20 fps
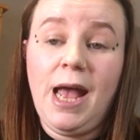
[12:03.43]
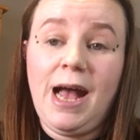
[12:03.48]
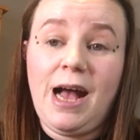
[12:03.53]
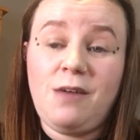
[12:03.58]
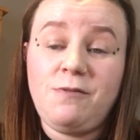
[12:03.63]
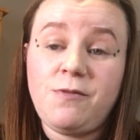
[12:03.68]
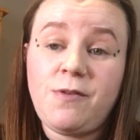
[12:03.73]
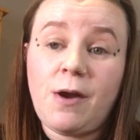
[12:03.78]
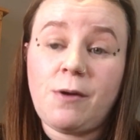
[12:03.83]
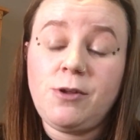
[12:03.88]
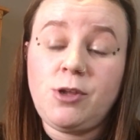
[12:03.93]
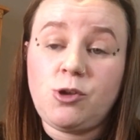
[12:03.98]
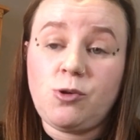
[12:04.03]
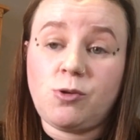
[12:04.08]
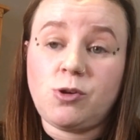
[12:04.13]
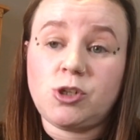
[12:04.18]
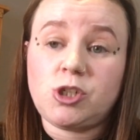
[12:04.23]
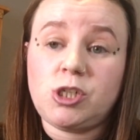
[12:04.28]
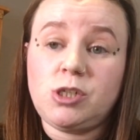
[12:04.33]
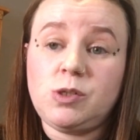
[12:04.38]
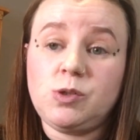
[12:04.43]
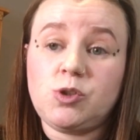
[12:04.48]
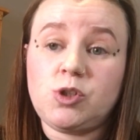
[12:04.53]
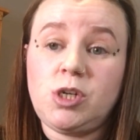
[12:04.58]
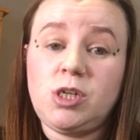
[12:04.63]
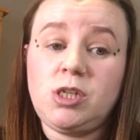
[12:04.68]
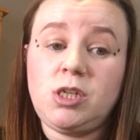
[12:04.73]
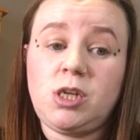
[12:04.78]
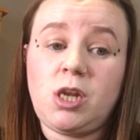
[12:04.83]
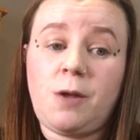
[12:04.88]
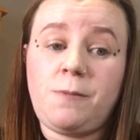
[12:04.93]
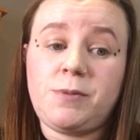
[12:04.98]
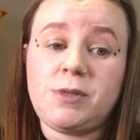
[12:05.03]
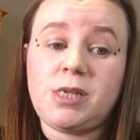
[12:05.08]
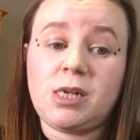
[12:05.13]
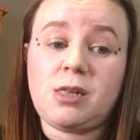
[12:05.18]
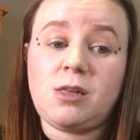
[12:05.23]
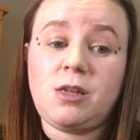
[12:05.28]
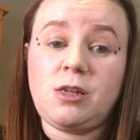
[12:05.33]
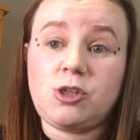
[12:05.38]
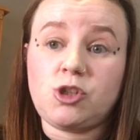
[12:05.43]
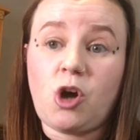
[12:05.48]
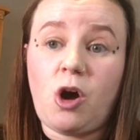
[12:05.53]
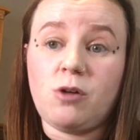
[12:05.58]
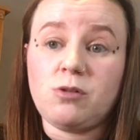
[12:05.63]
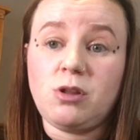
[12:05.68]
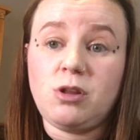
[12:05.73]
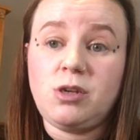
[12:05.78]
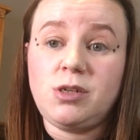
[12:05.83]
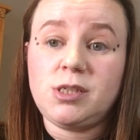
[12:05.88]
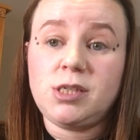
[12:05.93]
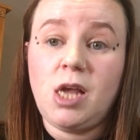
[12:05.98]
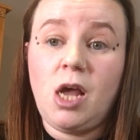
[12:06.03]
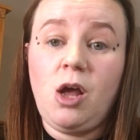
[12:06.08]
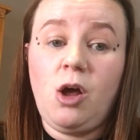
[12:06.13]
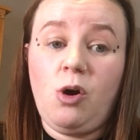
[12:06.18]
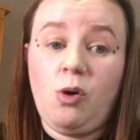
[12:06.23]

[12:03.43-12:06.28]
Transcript: and very young children, you know, particularly toddlers,